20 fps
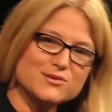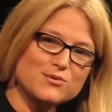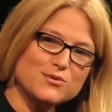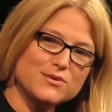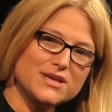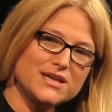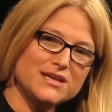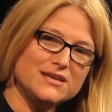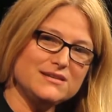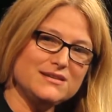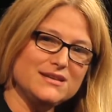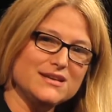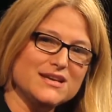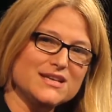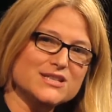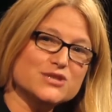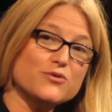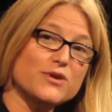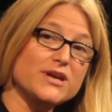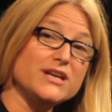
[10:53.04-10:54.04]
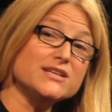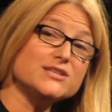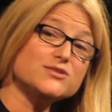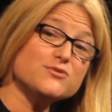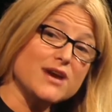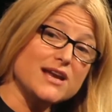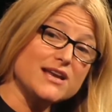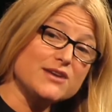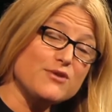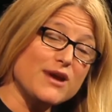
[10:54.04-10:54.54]
Courtney. Screen
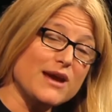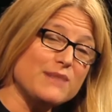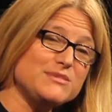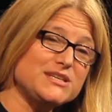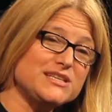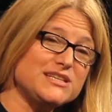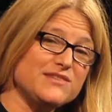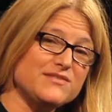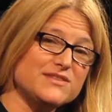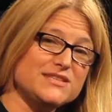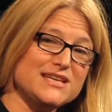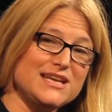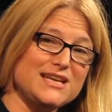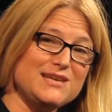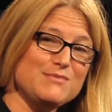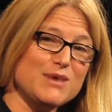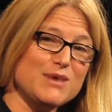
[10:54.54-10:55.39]
Australia, Graham didn't give us any